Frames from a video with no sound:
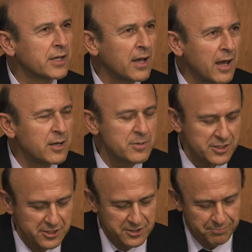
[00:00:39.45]

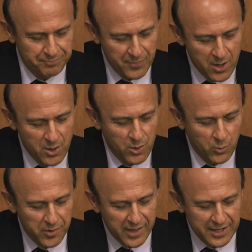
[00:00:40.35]
economist
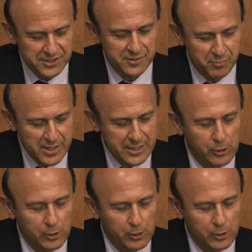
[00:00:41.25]
with S&P